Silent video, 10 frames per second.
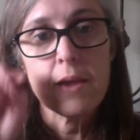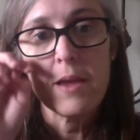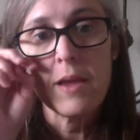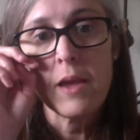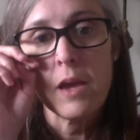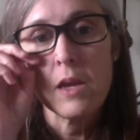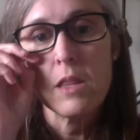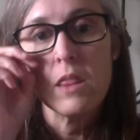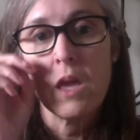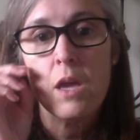
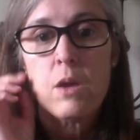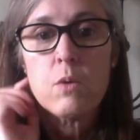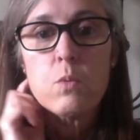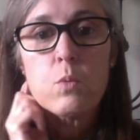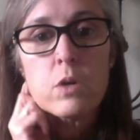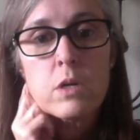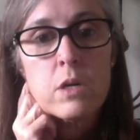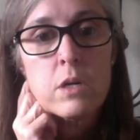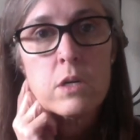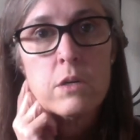and they
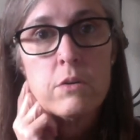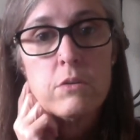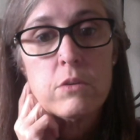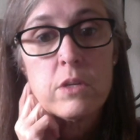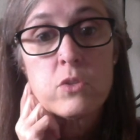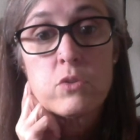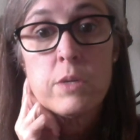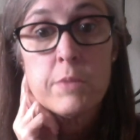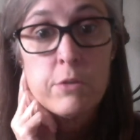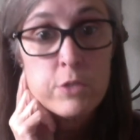were
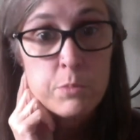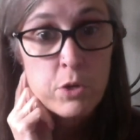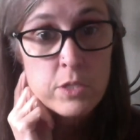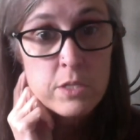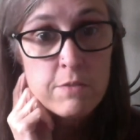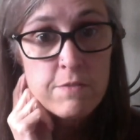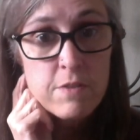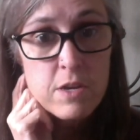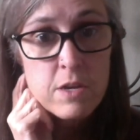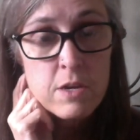extremely responsive
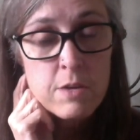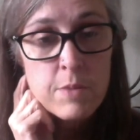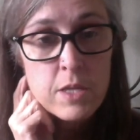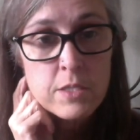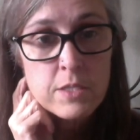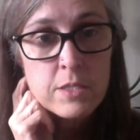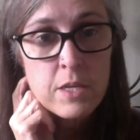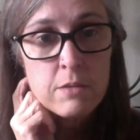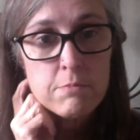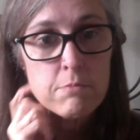and
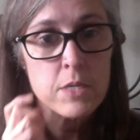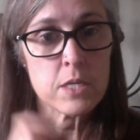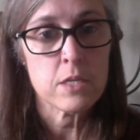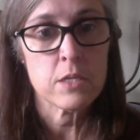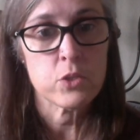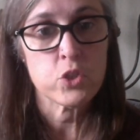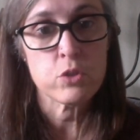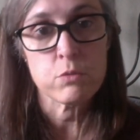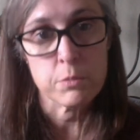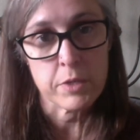sent me
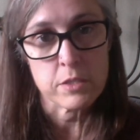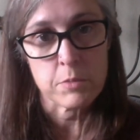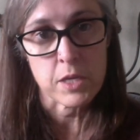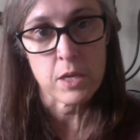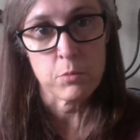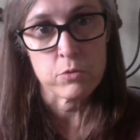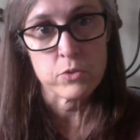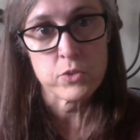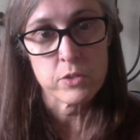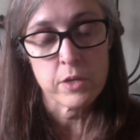2 replacement cables.